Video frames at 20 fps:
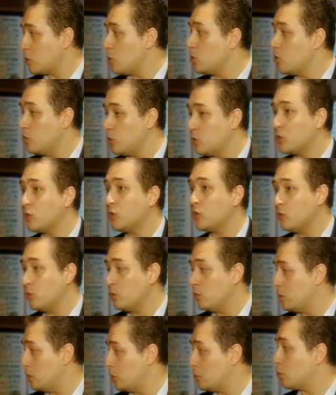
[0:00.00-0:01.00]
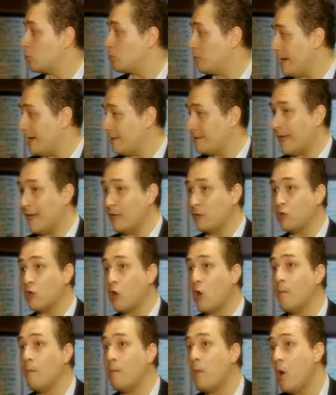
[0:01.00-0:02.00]
who used to write and to
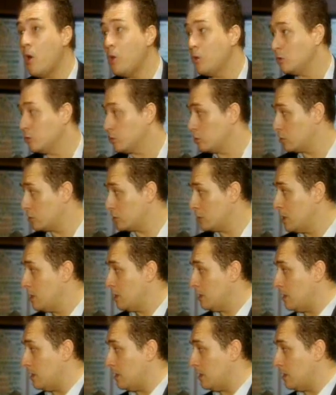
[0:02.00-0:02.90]
compose